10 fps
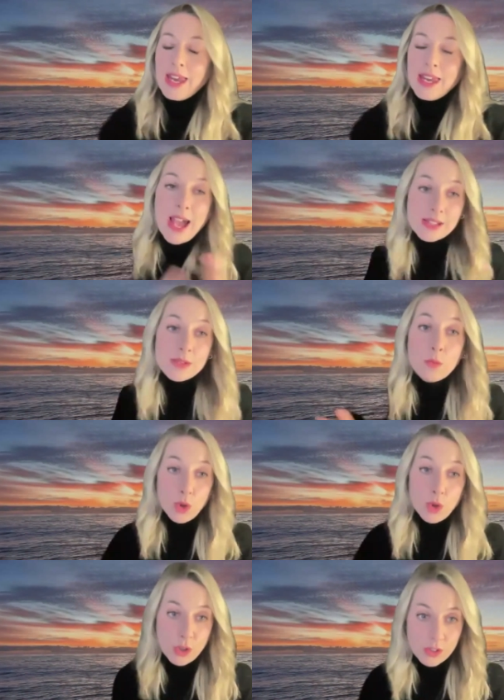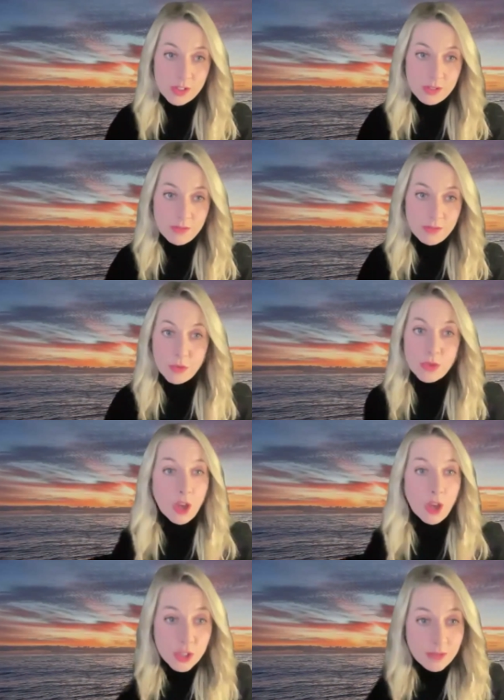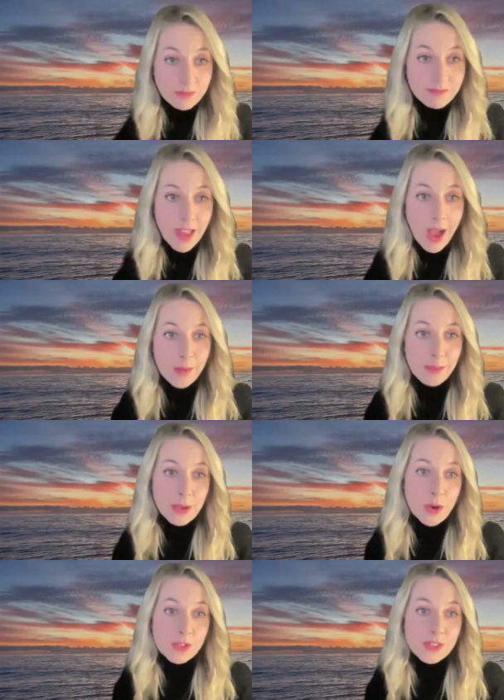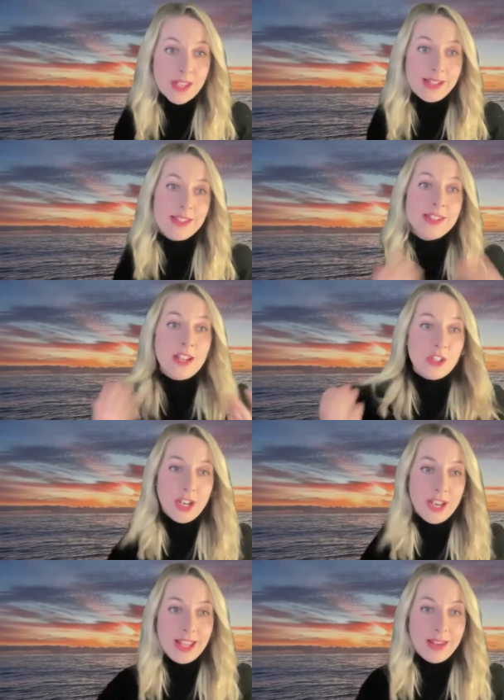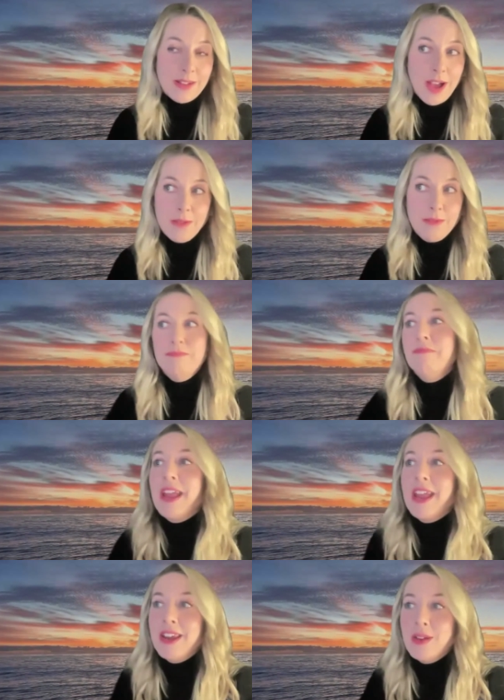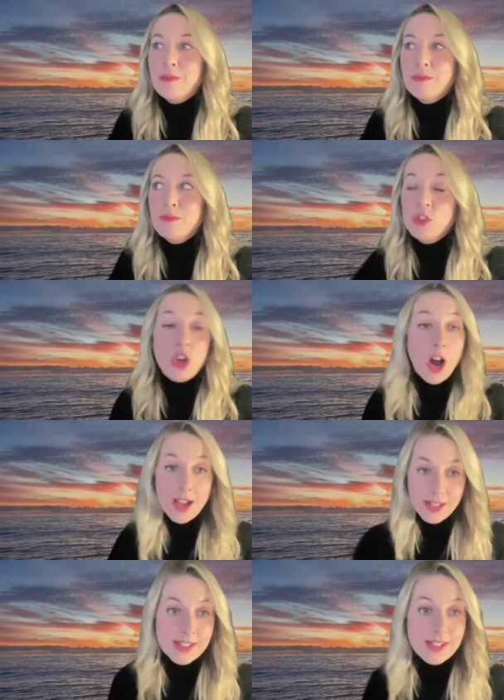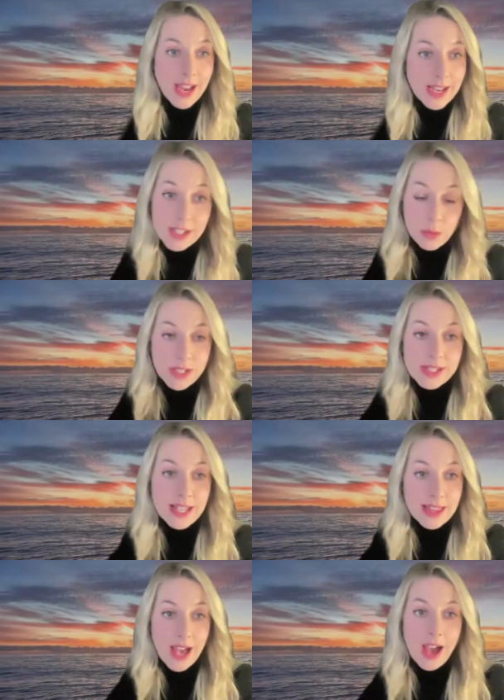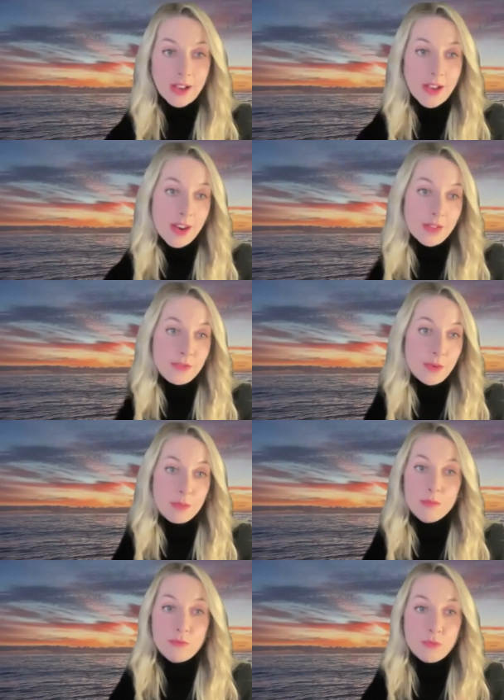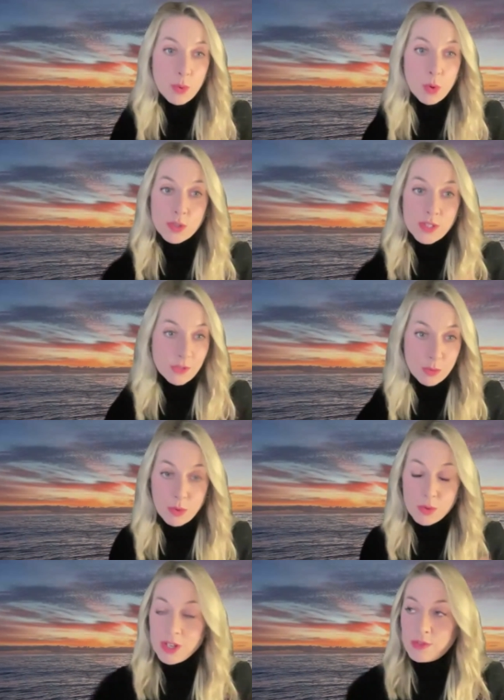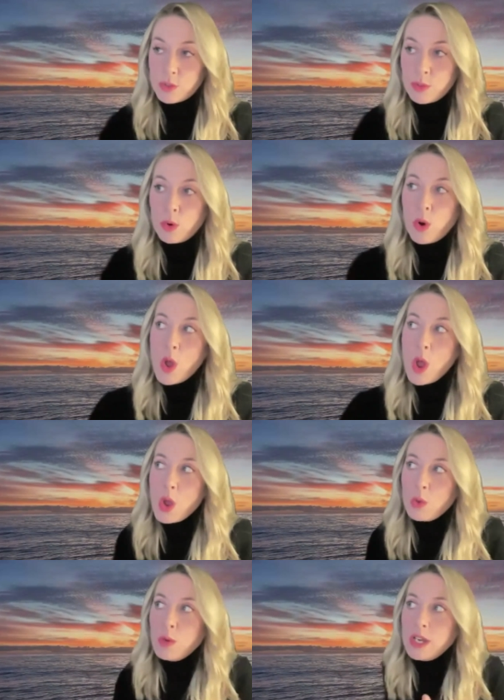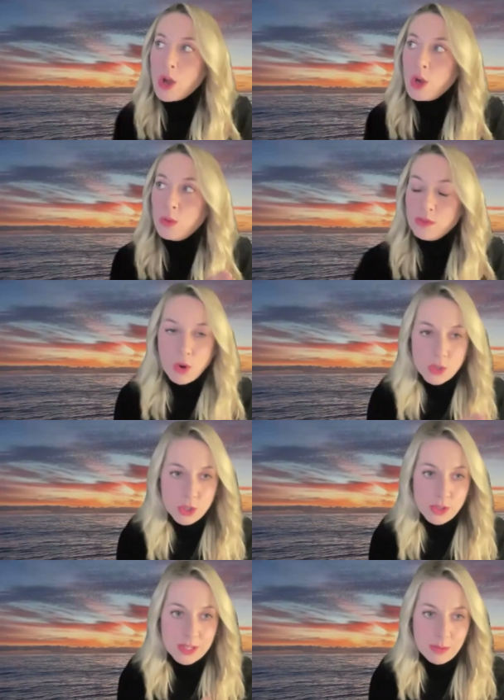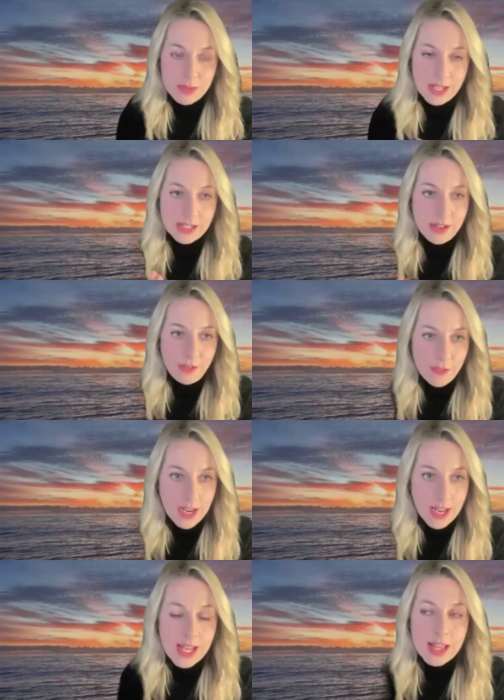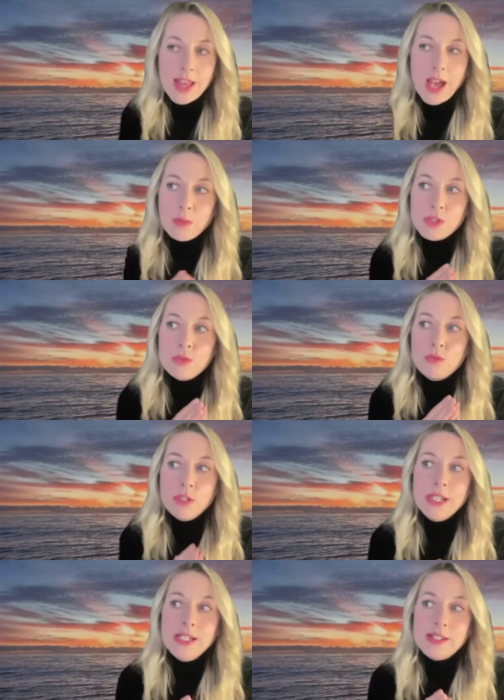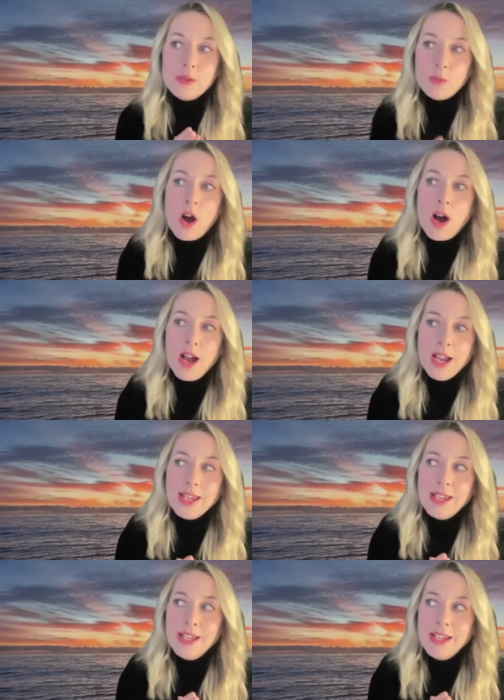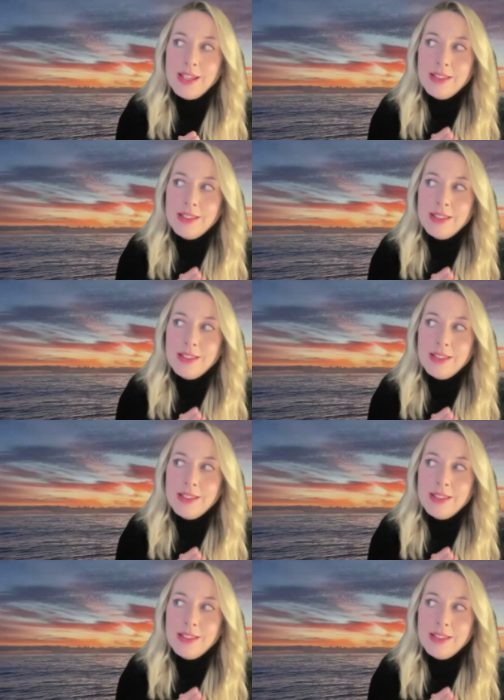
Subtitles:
And it hasn't worked for the ocean because it's essentially in a dire state, and we see that kind of from report after report after report. We know we've got to do some things differently. That was the reason why